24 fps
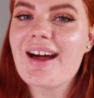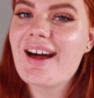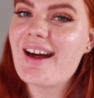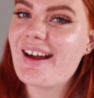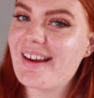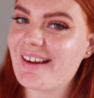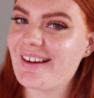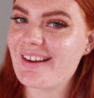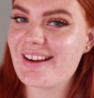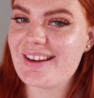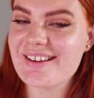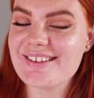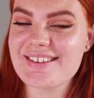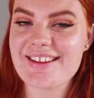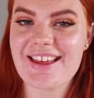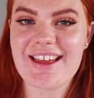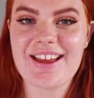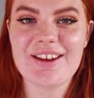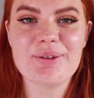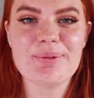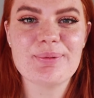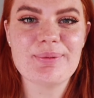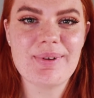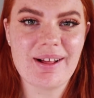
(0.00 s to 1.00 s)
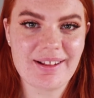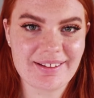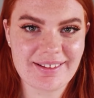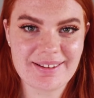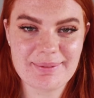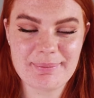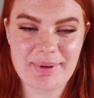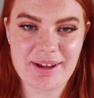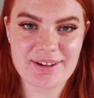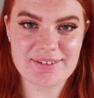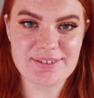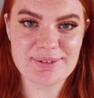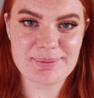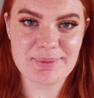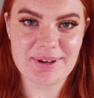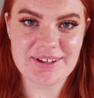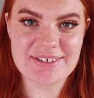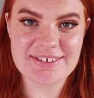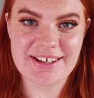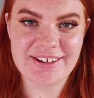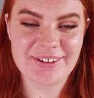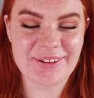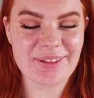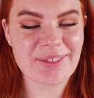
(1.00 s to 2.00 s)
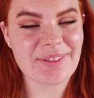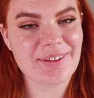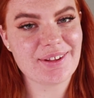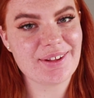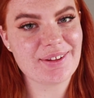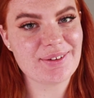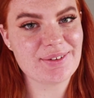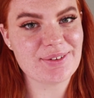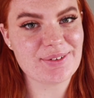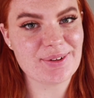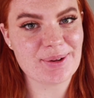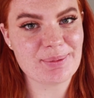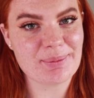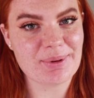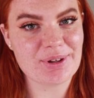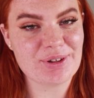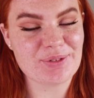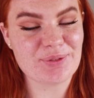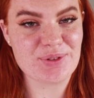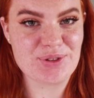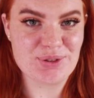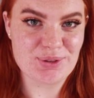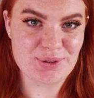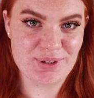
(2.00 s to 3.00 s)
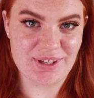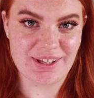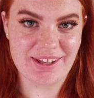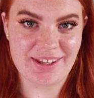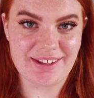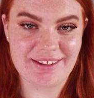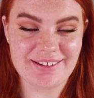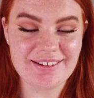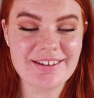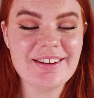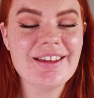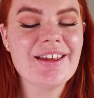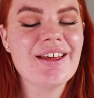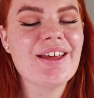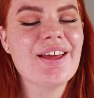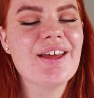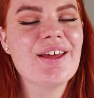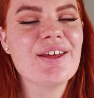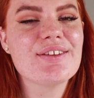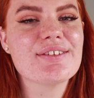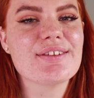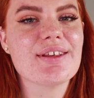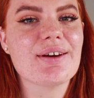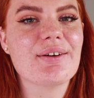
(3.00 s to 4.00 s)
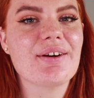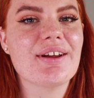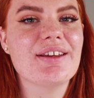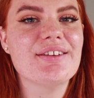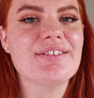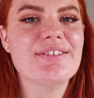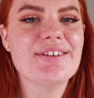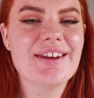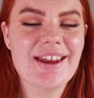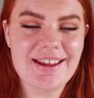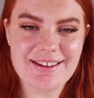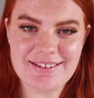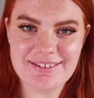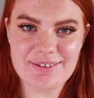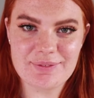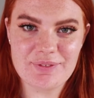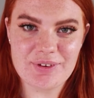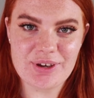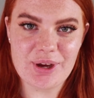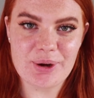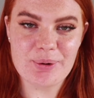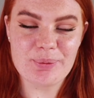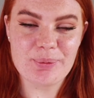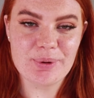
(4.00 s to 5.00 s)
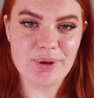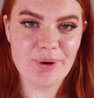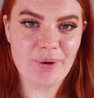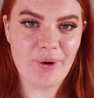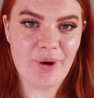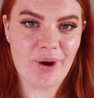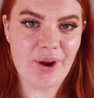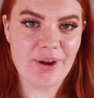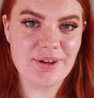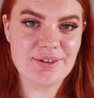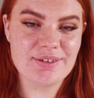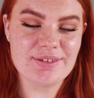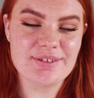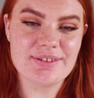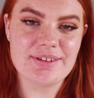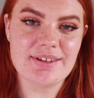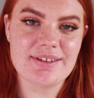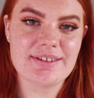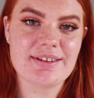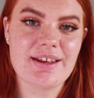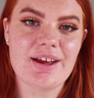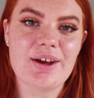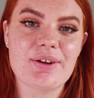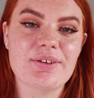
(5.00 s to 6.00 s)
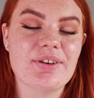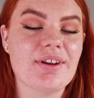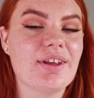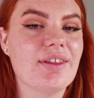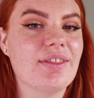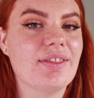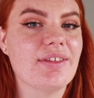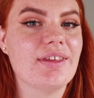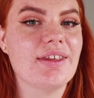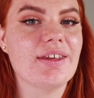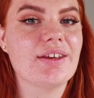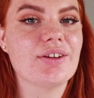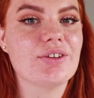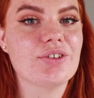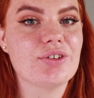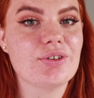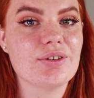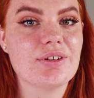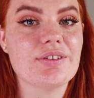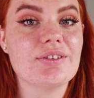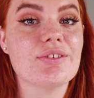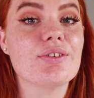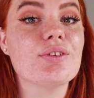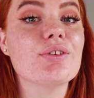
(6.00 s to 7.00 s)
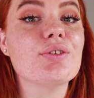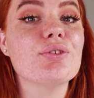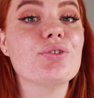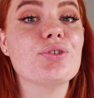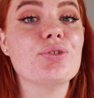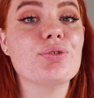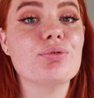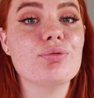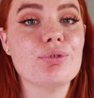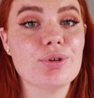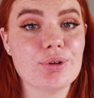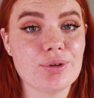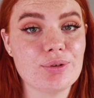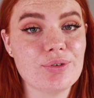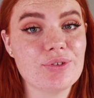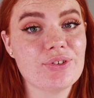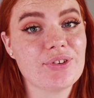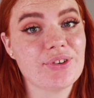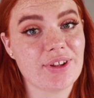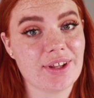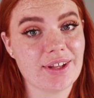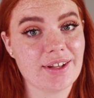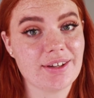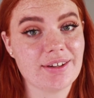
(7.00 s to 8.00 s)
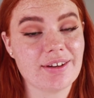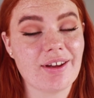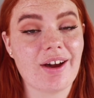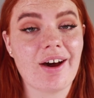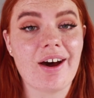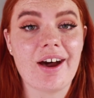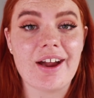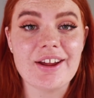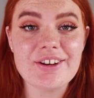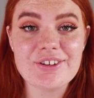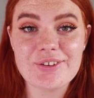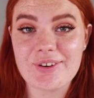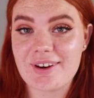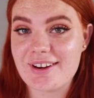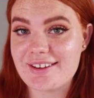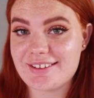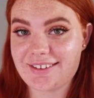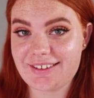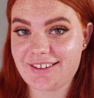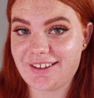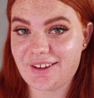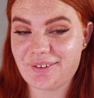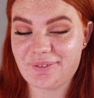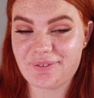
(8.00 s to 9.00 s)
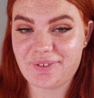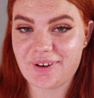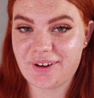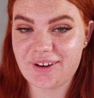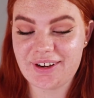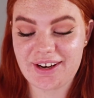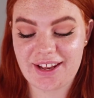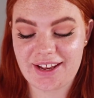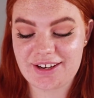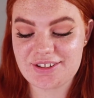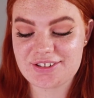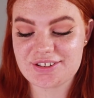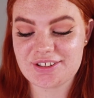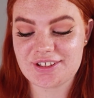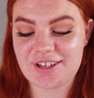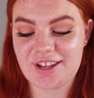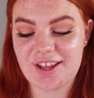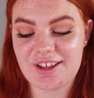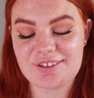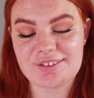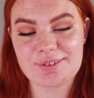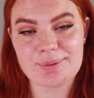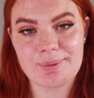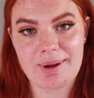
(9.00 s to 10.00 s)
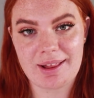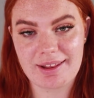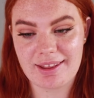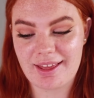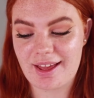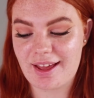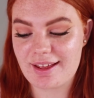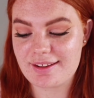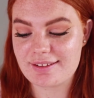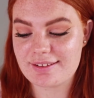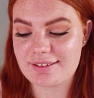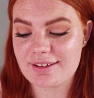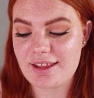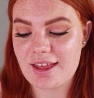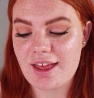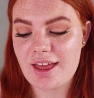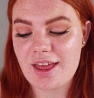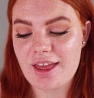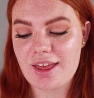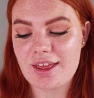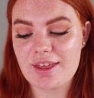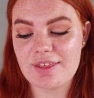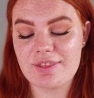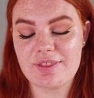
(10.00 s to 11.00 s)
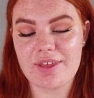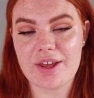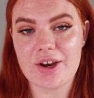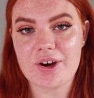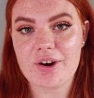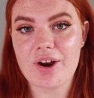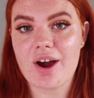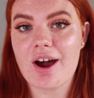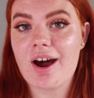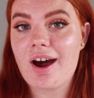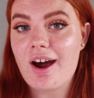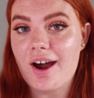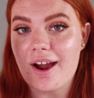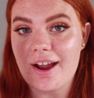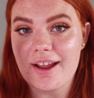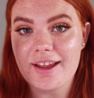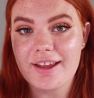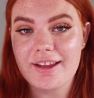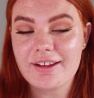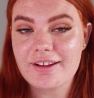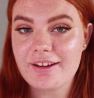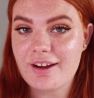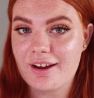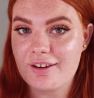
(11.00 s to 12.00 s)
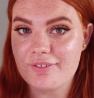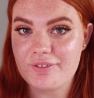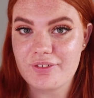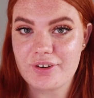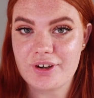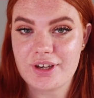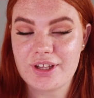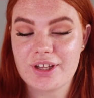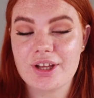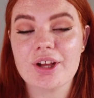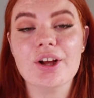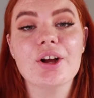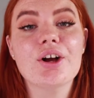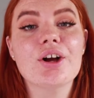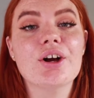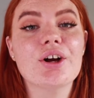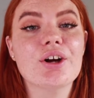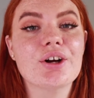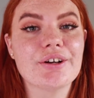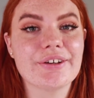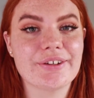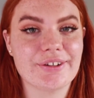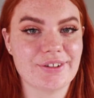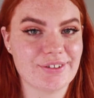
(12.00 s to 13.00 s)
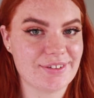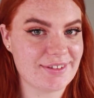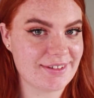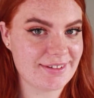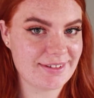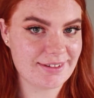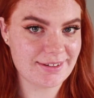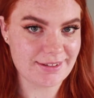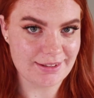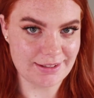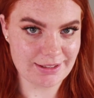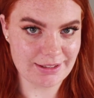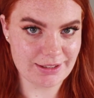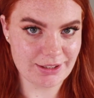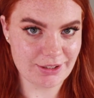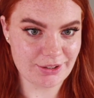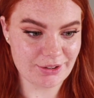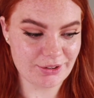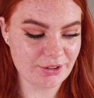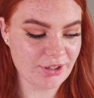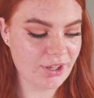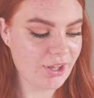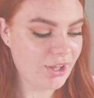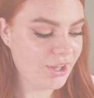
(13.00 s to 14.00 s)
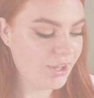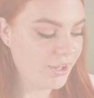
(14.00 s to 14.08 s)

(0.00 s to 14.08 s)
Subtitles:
Hi guys, and welcome back to my channel. Thank you so much for tuning in. So in today's video we are going to test out the CATRICE True Skin Hydrating Foundation as well as their high covering concealer.